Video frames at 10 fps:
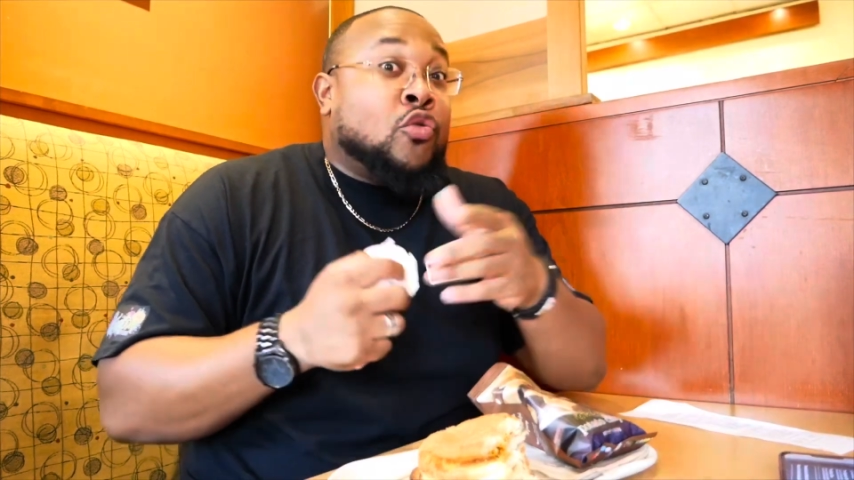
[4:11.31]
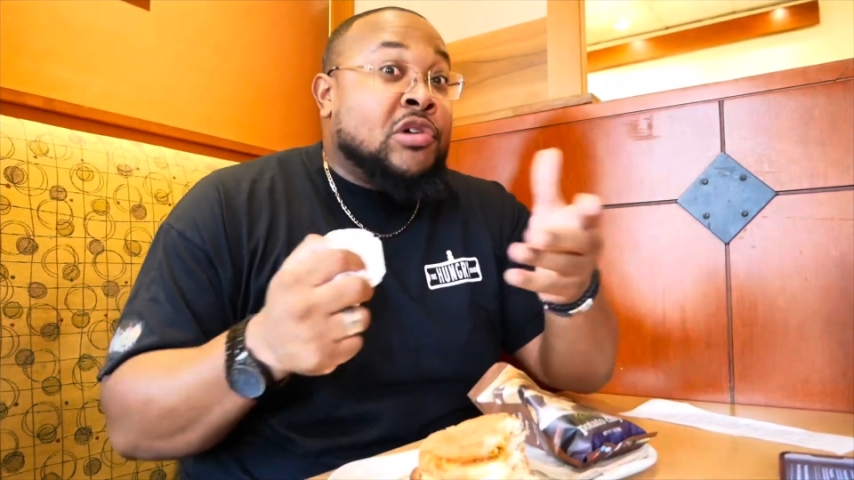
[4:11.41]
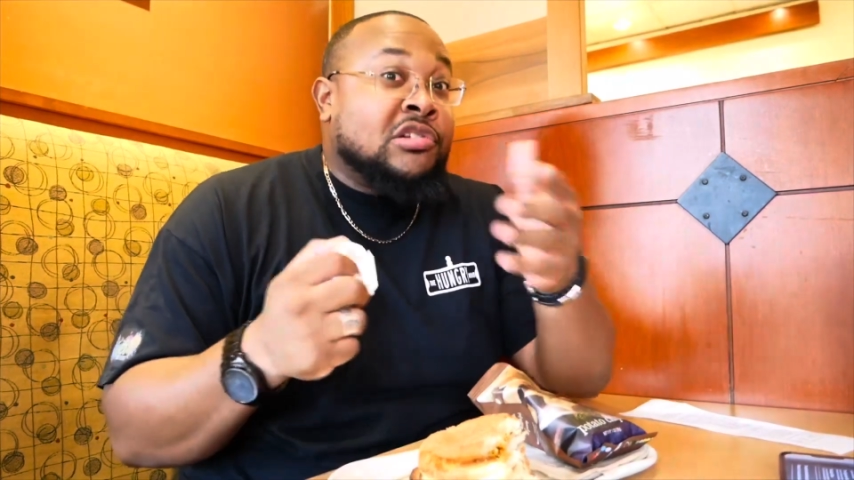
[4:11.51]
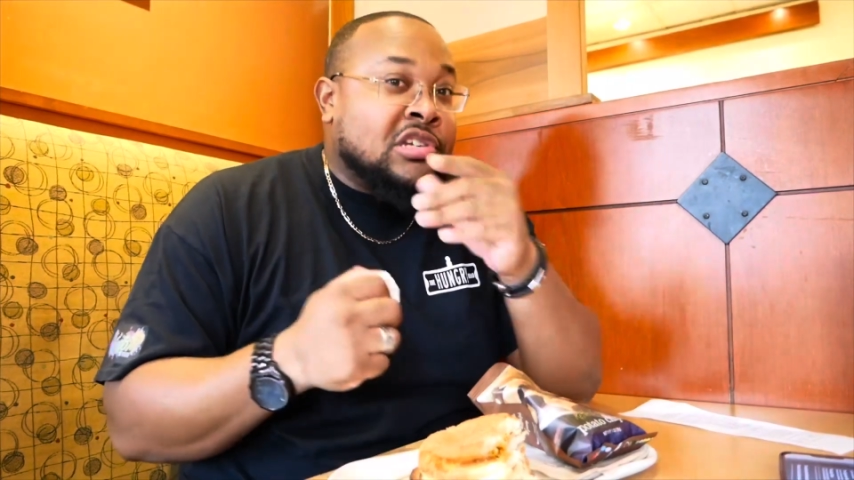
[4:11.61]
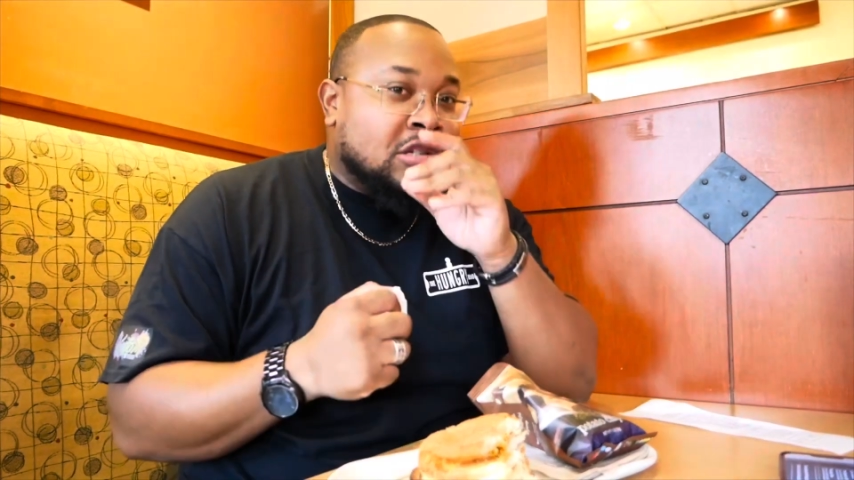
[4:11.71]

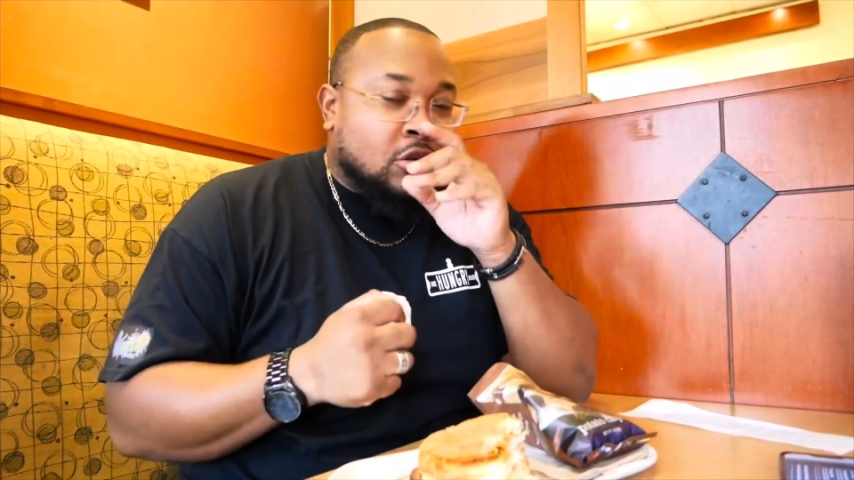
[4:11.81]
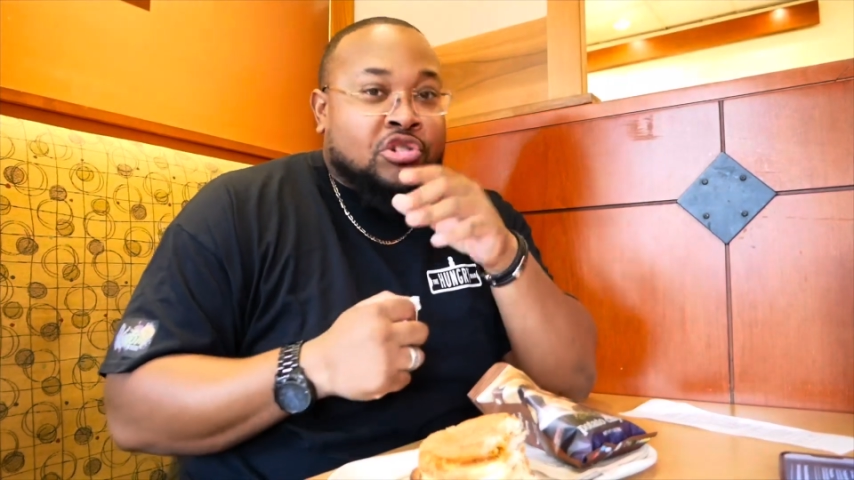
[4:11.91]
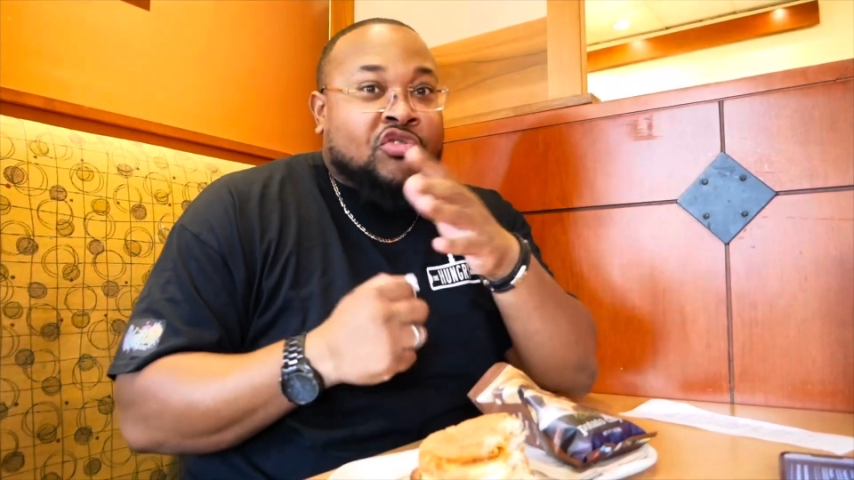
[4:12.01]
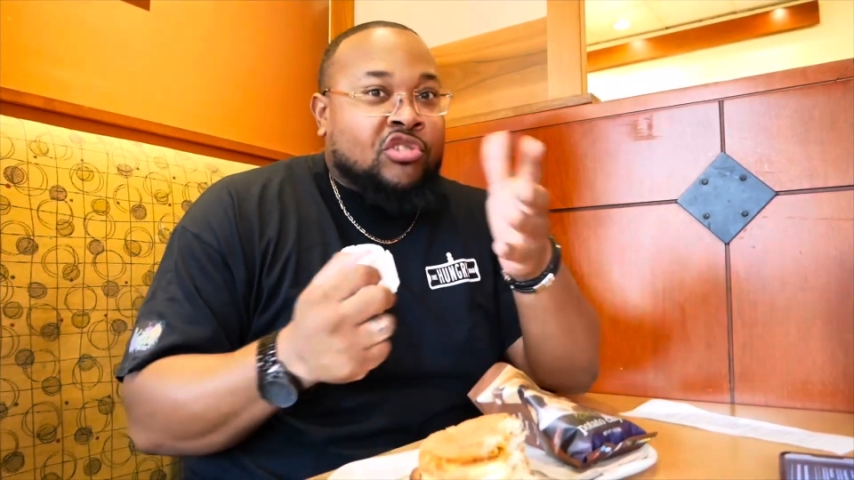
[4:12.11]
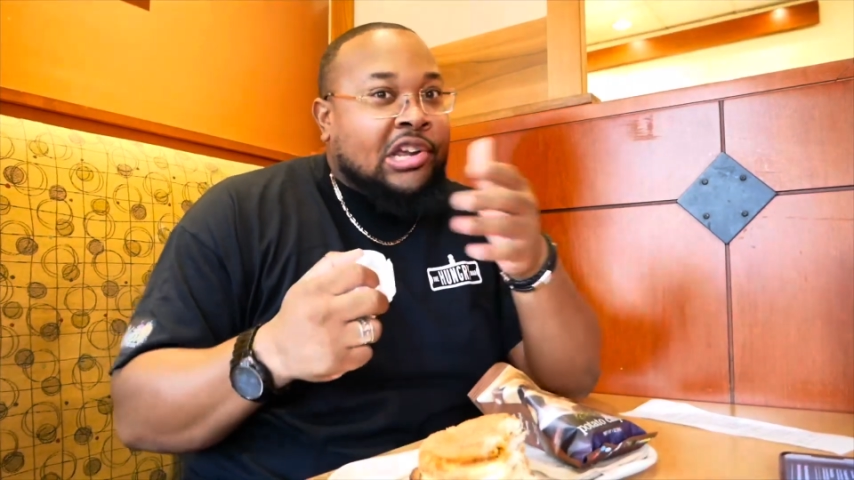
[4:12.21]
Wendy's or
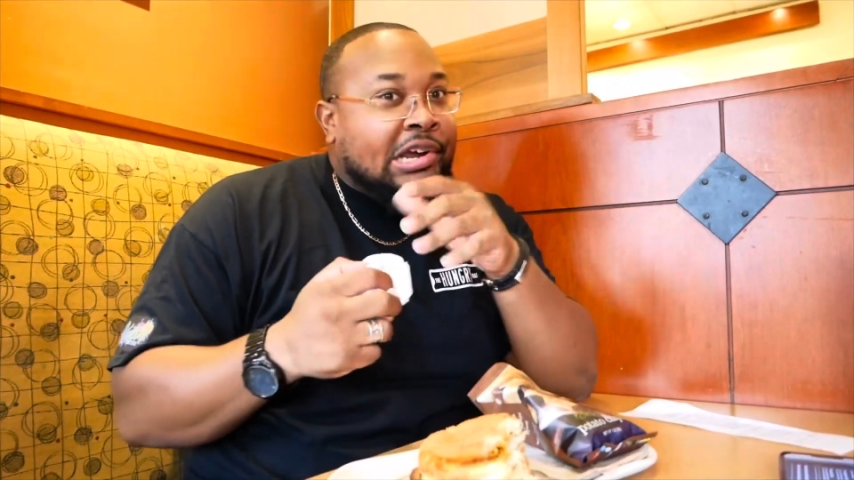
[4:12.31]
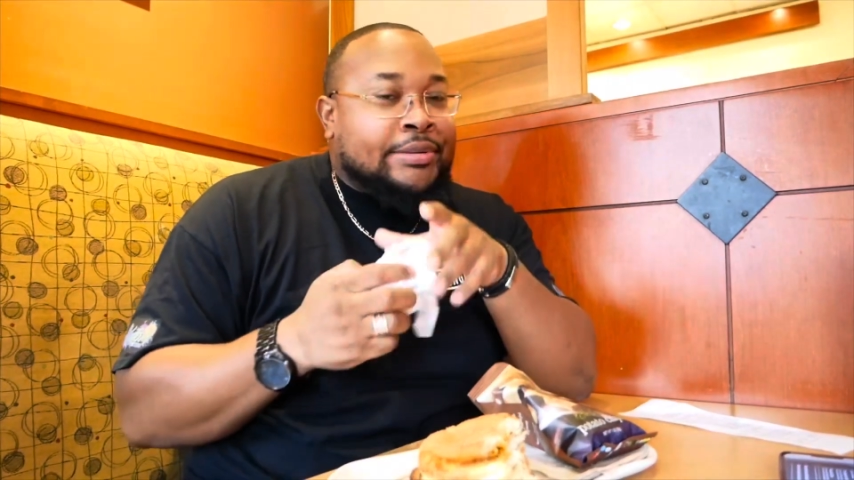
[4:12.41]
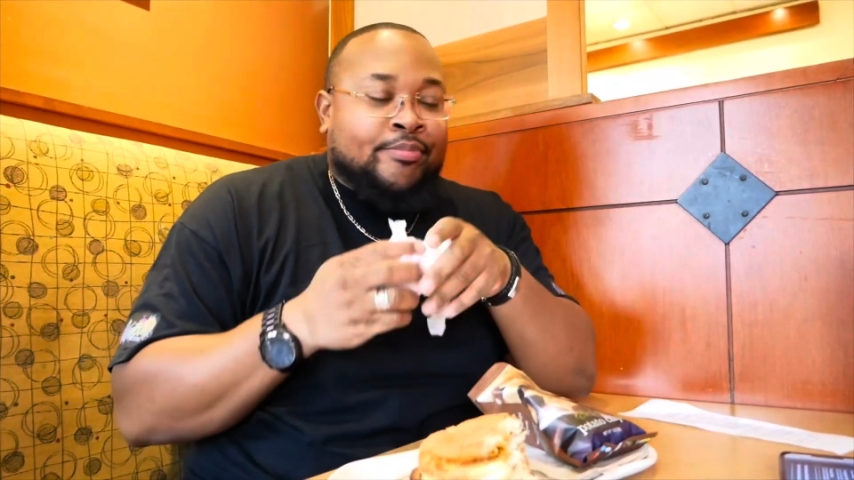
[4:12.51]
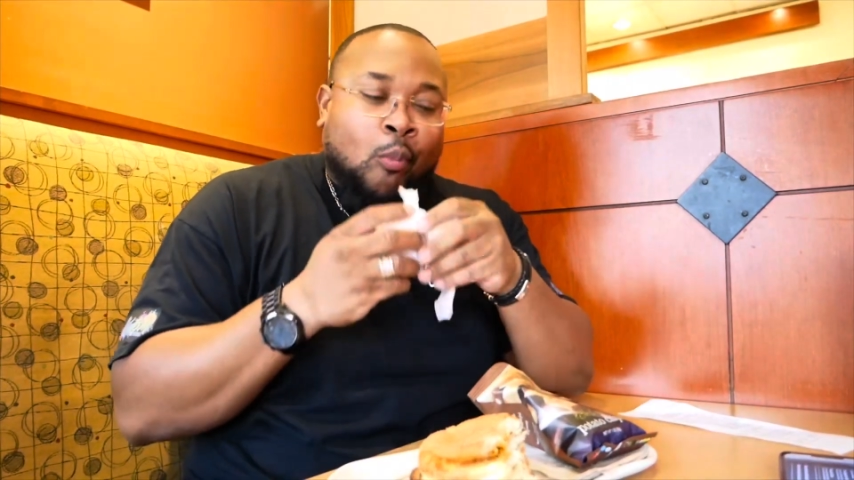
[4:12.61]
Chick-fil-A.